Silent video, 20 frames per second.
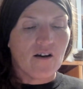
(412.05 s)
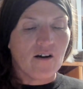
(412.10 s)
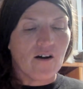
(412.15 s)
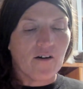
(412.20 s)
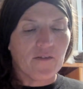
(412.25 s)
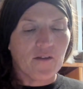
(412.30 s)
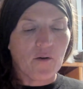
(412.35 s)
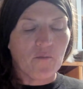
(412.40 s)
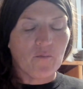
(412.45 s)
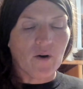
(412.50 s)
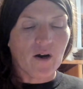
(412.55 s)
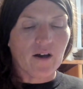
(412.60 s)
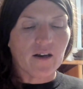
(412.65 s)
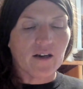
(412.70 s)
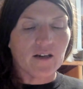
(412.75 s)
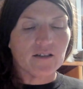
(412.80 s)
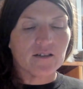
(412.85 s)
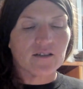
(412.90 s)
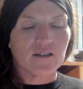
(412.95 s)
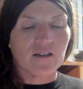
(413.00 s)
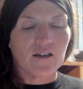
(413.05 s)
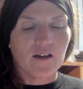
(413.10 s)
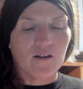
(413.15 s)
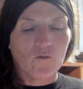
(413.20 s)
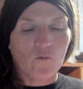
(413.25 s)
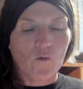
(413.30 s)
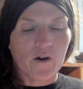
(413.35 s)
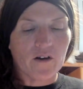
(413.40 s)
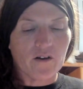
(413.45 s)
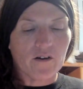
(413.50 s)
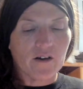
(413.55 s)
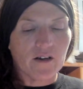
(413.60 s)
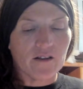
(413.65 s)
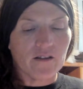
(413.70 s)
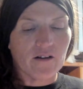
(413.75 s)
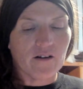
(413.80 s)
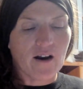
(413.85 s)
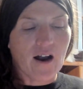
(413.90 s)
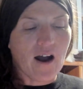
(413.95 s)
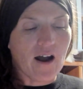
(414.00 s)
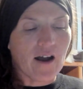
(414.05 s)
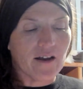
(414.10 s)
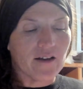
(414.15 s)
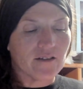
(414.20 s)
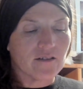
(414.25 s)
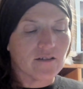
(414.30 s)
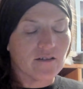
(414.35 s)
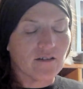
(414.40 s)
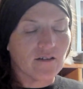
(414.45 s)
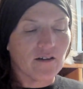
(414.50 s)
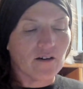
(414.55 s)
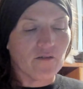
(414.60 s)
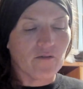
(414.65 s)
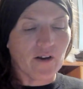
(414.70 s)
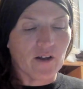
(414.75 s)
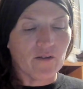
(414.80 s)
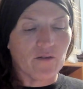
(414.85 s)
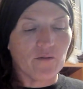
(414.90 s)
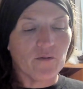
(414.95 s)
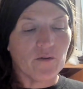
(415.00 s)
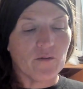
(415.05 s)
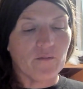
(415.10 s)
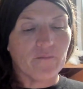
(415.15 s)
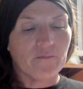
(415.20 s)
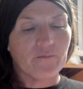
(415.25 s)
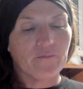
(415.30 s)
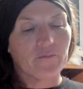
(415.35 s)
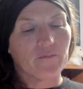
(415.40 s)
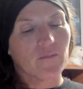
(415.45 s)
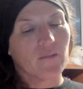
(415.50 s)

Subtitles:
on their bodies and wonder in their eyes around the room.